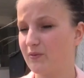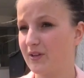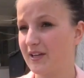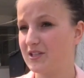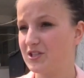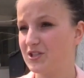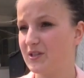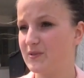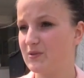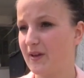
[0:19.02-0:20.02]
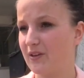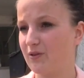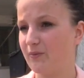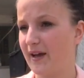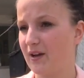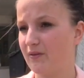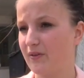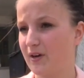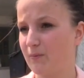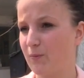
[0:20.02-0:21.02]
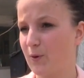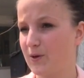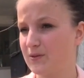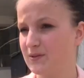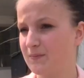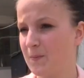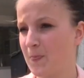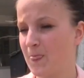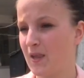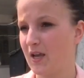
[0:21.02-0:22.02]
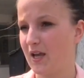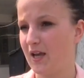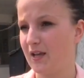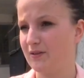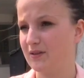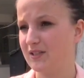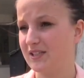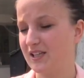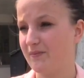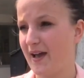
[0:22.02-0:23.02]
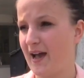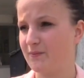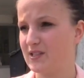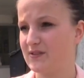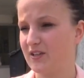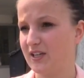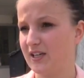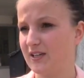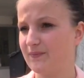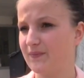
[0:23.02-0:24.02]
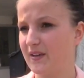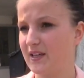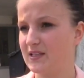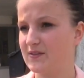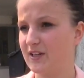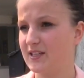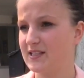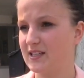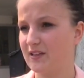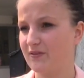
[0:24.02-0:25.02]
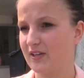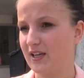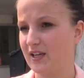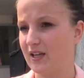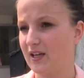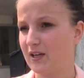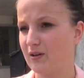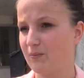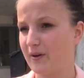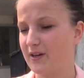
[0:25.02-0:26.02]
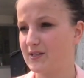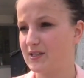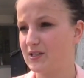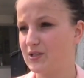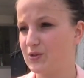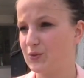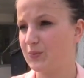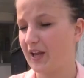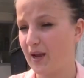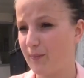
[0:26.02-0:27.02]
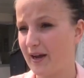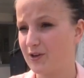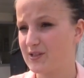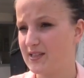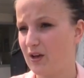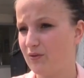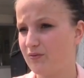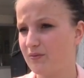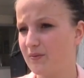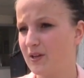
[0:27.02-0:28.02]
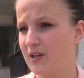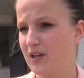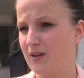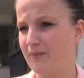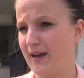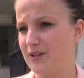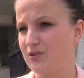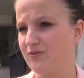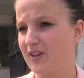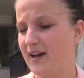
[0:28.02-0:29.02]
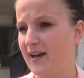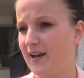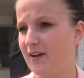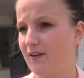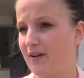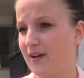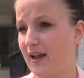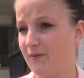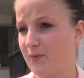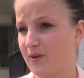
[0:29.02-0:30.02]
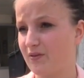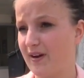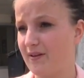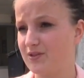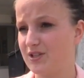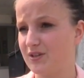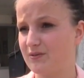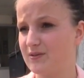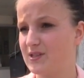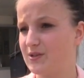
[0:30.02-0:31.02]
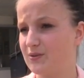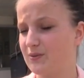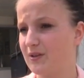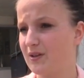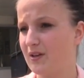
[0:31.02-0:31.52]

relationships you make through band are very important and the team atmosphere is very significant in comparison to playing by yourself. In band you rely on everyone around you to